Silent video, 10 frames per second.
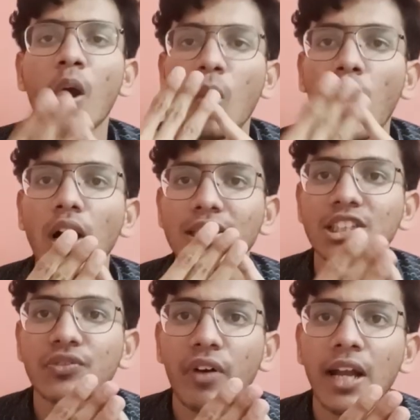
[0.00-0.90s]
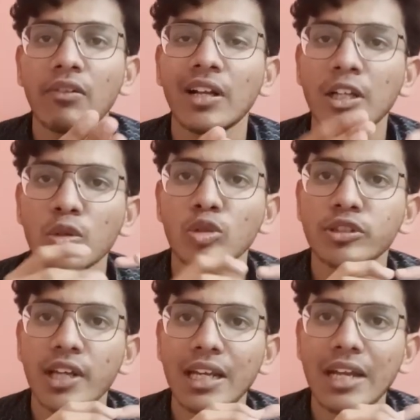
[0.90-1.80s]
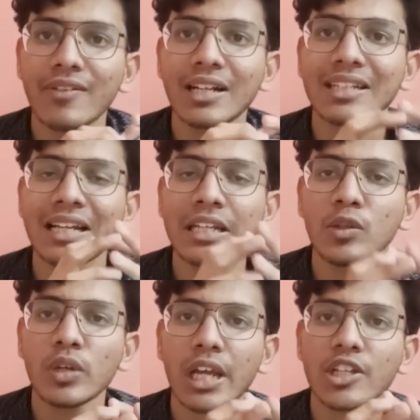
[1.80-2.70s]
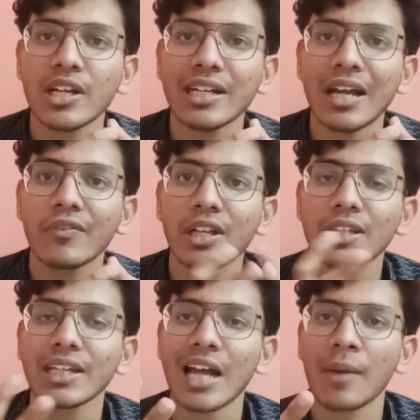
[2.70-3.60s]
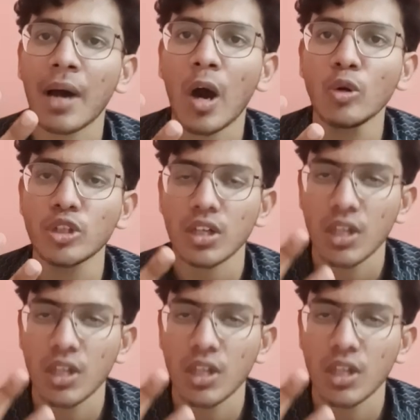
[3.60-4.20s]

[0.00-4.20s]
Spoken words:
What this file will do is that it will tell you each and everything about